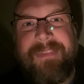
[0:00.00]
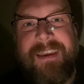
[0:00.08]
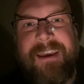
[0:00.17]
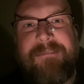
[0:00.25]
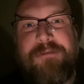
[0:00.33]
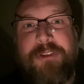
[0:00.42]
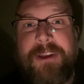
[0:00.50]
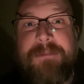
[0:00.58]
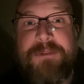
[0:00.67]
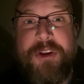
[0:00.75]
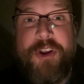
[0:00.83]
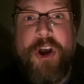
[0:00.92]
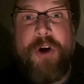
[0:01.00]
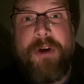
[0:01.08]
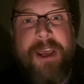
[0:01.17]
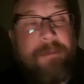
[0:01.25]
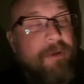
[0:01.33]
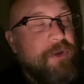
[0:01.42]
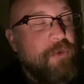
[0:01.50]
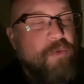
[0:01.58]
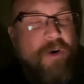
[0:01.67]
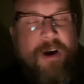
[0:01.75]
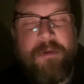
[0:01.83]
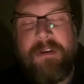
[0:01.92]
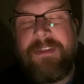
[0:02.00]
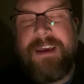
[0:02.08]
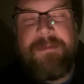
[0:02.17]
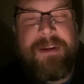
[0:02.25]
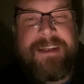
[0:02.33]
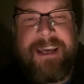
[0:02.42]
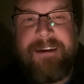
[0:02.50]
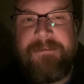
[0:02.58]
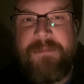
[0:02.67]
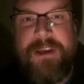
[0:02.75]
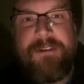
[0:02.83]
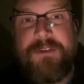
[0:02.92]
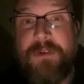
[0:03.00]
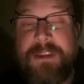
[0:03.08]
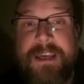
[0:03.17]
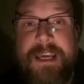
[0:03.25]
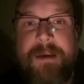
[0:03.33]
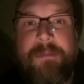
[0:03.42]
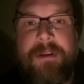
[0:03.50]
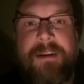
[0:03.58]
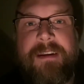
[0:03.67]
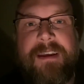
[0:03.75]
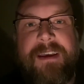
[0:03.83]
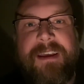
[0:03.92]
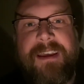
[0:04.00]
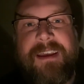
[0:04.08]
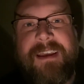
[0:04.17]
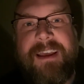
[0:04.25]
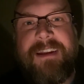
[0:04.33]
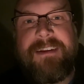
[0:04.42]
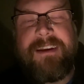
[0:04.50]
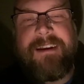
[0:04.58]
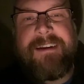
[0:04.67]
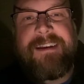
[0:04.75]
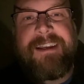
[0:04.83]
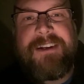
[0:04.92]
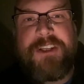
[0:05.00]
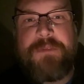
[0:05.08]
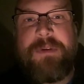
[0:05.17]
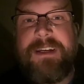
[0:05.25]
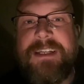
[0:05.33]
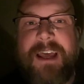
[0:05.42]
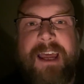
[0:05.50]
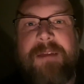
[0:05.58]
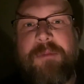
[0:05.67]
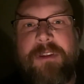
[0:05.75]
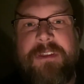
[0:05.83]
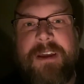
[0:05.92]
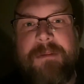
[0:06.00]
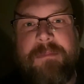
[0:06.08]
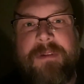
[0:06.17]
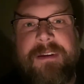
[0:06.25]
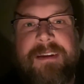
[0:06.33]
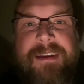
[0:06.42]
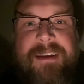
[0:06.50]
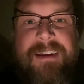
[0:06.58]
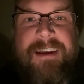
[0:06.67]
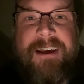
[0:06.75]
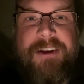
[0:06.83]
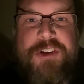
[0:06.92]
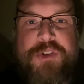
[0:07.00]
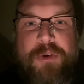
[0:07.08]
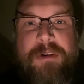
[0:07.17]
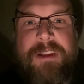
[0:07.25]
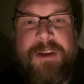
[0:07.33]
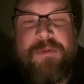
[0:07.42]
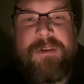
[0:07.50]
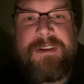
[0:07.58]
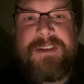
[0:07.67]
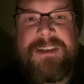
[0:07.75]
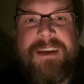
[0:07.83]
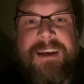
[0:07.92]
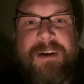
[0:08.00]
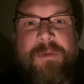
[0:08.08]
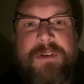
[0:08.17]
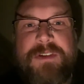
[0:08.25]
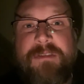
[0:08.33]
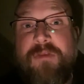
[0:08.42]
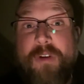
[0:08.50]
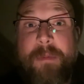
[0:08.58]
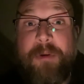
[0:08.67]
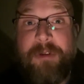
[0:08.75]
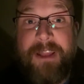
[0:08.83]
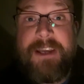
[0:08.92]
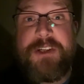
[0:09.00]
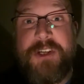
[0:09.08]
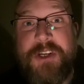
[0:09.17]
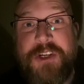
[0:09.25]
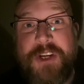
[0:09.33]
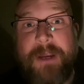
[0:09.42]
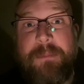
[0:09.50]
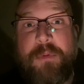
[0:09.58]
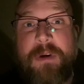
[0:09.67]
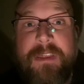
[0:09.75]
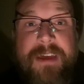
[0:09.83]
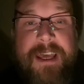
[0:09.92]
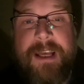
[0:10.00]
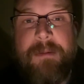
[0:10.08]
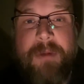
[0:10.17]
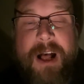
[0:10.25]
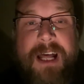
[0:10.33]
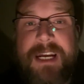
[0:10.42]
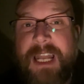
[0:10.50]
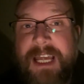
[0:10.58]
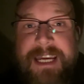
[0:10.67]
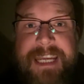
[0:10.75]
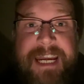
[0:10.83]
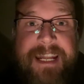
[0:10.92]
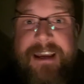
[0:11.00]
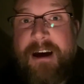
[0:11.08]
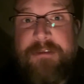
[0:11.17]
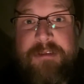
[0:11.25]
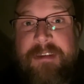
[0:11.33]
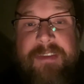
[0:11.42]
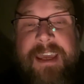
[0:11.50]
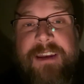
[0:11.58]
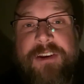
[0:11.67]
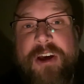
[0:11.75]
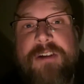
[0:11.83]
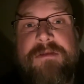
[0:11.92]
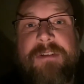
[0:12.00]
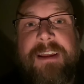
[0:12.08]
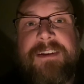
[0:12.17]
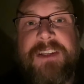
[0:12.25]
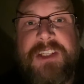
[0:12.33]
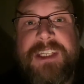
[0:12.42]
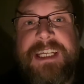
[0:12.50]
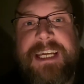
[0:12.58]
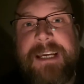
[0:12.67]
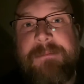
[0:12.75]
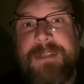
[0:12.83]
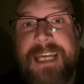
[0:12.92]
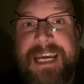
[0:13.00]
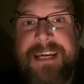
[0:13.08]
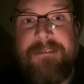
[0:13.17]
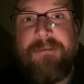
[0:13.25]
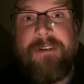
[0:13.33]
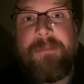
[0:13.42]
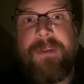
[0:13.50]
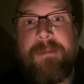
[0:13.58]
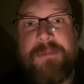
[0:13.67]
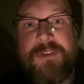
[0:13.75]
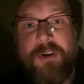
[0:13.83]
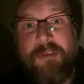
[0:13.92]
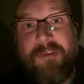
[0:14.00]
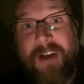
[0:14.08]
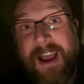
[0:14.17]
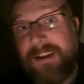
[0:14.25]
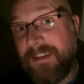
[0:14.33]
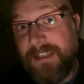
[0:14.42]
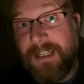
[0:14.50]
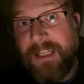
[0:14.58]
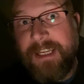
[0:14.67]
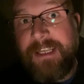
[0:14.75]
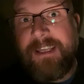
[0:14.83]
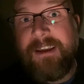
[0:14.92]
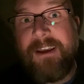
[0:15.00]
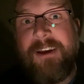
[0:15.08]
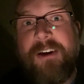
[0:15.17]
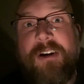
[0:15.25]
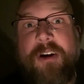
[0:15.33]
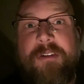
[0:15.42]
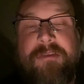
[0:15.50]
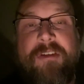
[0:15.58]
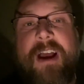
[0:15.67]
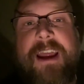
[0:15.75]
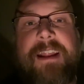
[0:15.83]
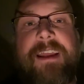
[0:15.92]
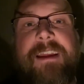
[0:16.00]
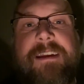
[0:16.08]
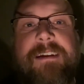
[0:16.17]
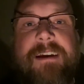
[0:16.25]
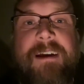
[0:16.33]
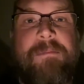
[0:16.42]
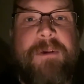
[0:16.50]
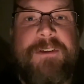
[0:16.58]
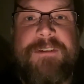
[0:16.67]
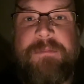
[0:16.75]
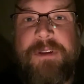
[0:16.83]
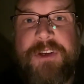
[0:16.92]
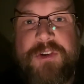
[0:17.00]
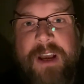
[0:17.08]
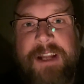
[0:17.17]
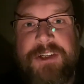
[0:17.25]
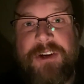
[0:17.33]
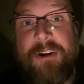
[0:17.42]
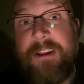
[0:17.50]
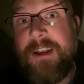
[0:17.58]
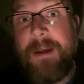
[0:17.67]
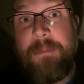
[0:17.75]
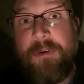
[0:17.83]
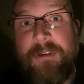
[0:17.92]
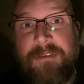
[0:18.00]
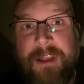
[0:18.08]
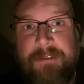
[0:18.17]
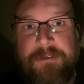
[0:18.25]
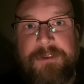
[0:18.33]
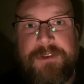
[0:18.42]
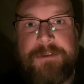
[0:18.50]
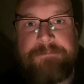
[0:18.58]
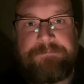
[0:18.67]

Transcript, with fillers: And for them to know him and to walk with him and to have meals with him and, and to, to spend time with him uh, surely was, was to form a relationship with him unlike any other that they'd known. And to see him taken from them so violently on Friday uh, must have been tragic on a number of levels.